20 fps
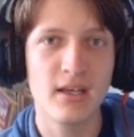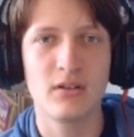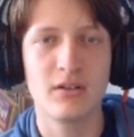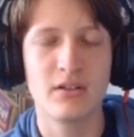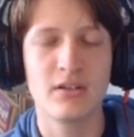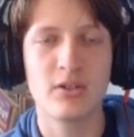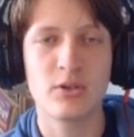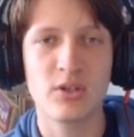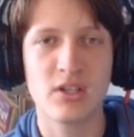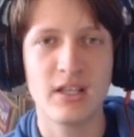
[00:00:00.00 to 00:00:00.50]

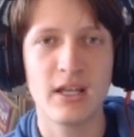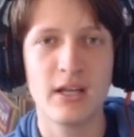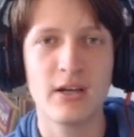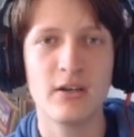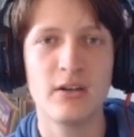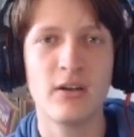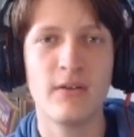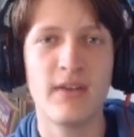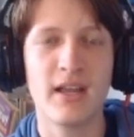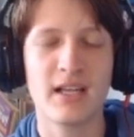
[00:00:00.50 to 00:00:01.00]
So Declarer
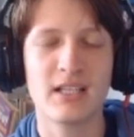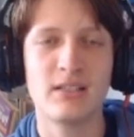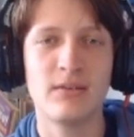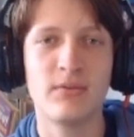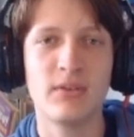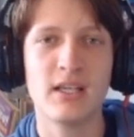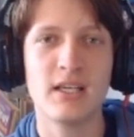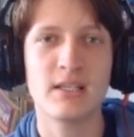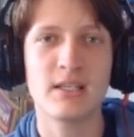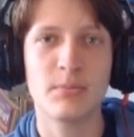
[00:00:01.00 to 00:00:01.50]

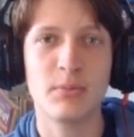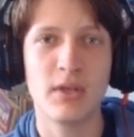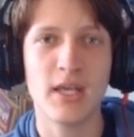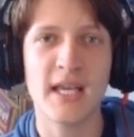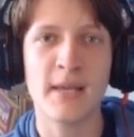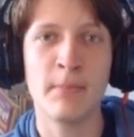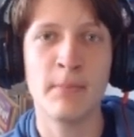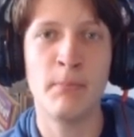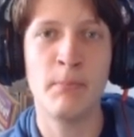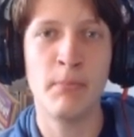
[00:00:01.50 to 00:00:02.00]
effectively is
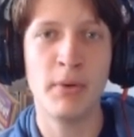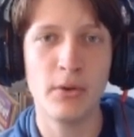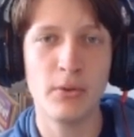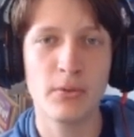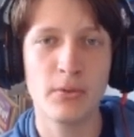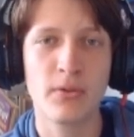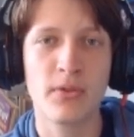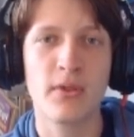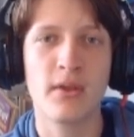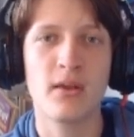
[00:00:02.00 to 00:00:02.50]
playing
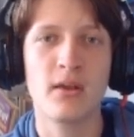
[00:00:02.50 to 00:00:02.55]
both